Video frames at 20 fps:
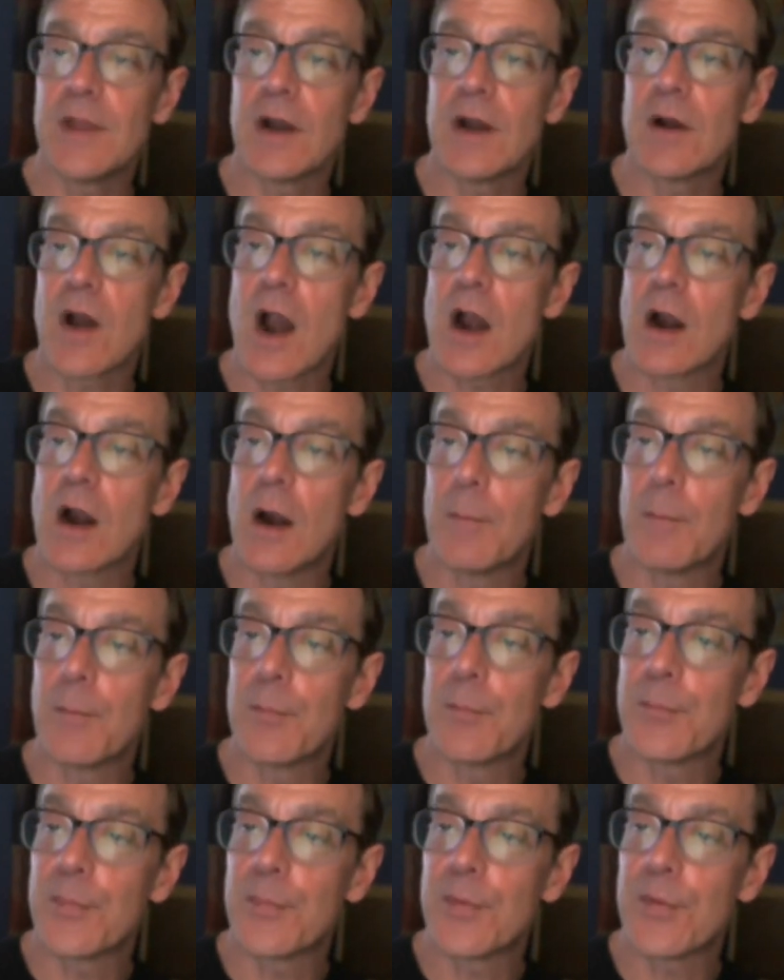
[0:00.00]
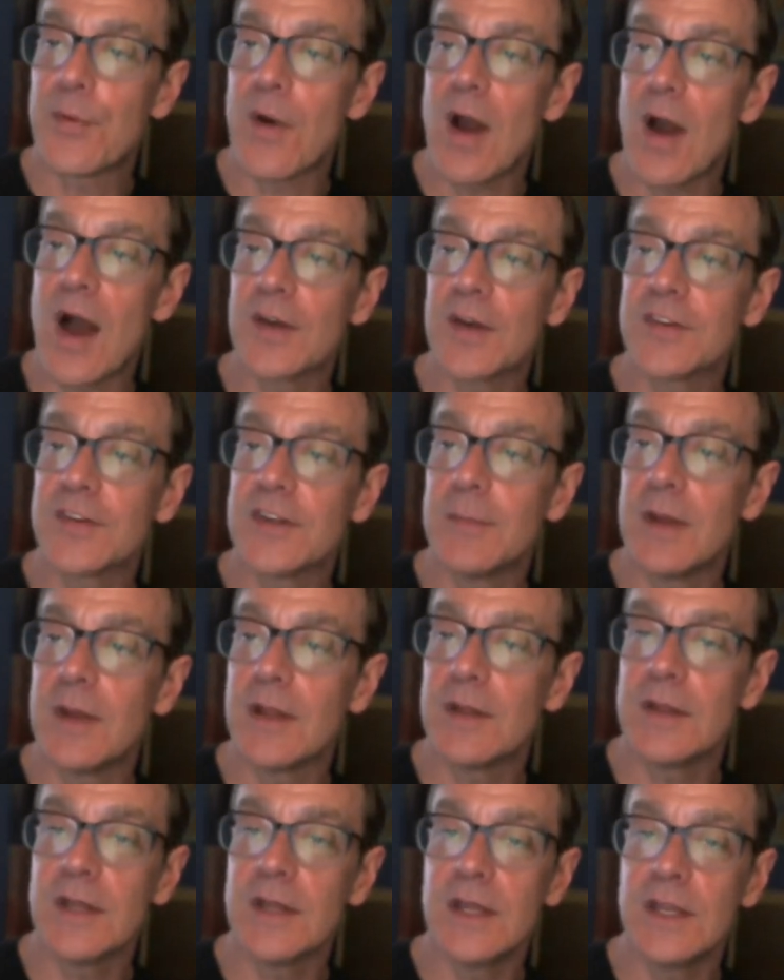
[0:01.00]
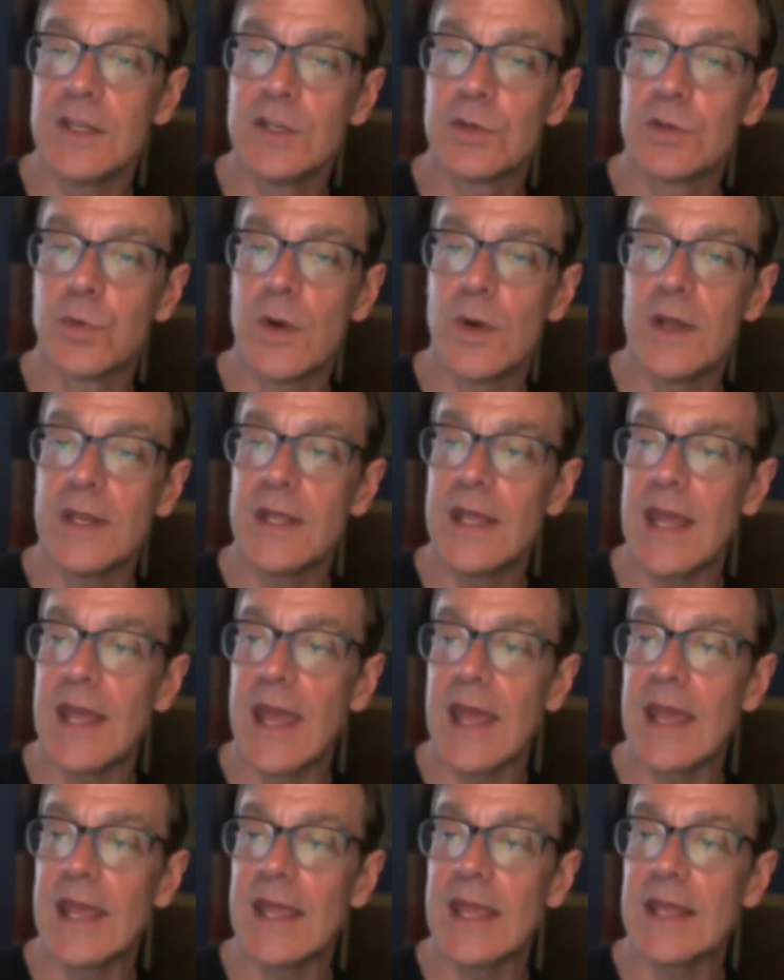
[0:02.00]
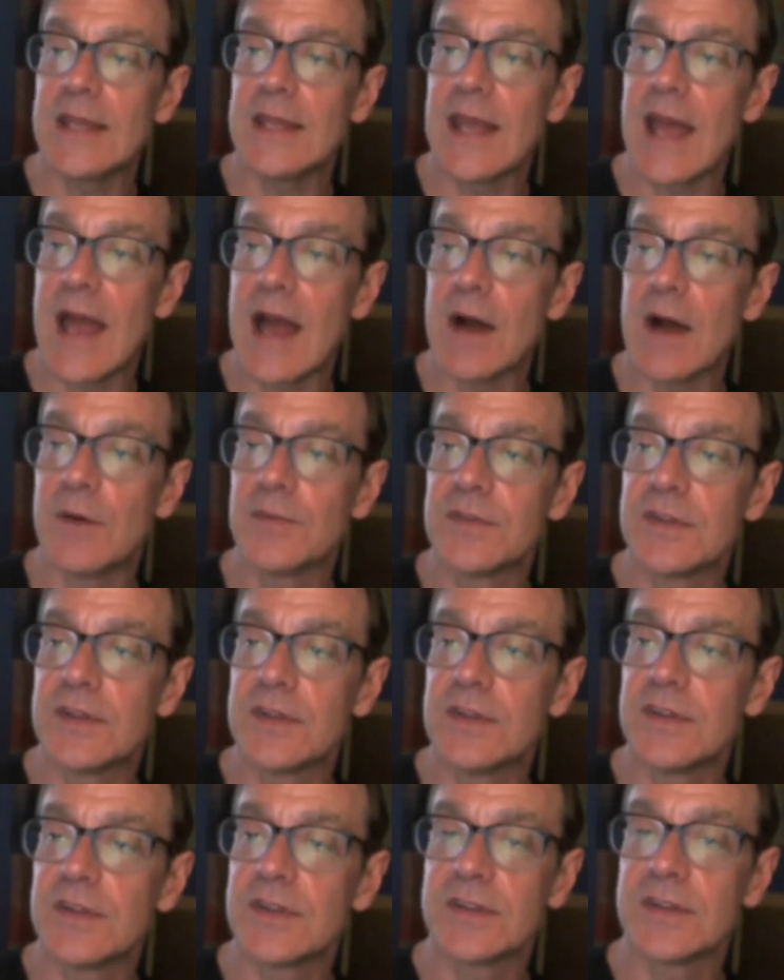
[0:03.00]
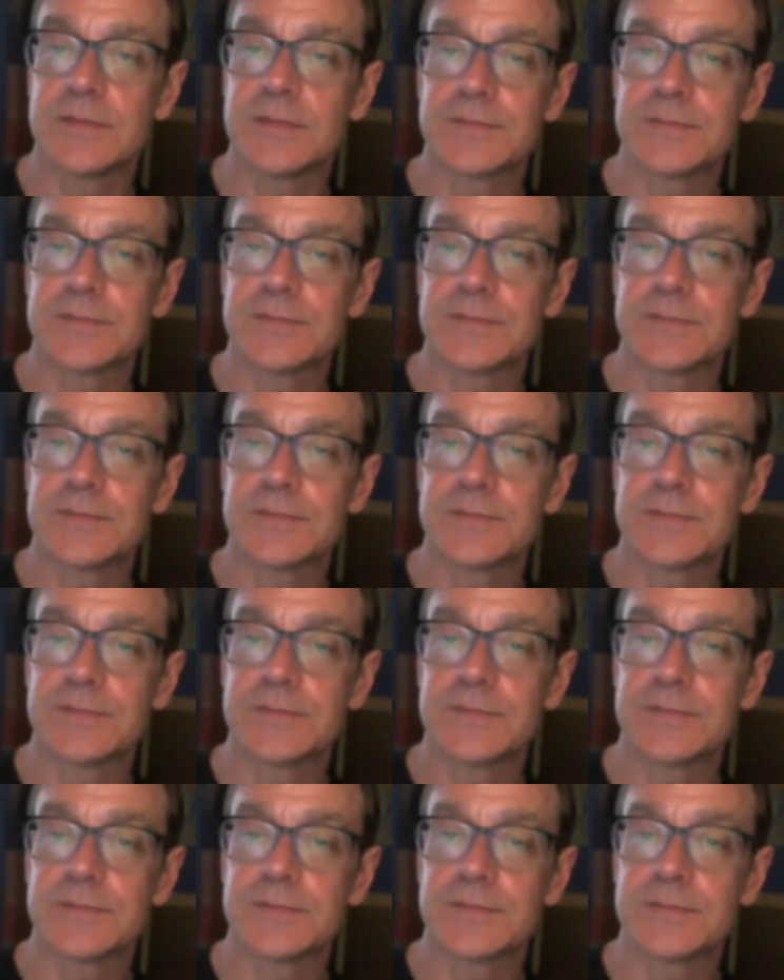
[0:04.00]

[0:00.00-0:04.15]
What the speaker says: There are approximately 28 ounces,